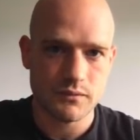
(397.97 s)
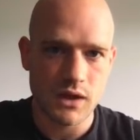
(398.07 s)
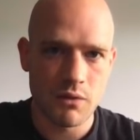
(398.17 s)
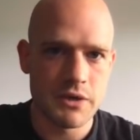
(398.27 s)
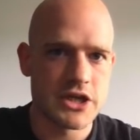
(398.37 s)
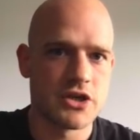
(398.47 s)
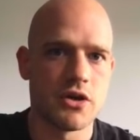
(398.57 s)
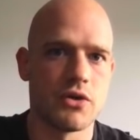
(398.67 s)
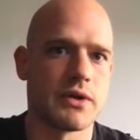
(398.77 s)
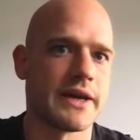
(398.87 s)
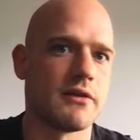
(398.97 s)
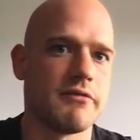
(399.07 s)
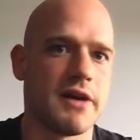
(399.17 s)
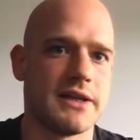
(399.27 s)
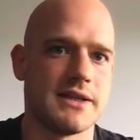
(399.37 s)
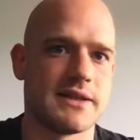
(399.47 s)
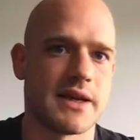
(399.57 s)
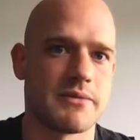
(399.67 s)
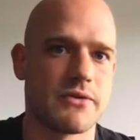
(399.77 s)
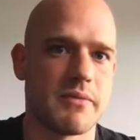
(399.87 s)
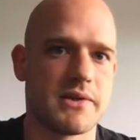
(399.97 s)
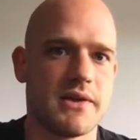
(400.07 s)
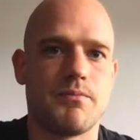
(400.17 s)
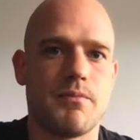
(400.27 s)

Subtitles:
which you cannot find in TypeScript.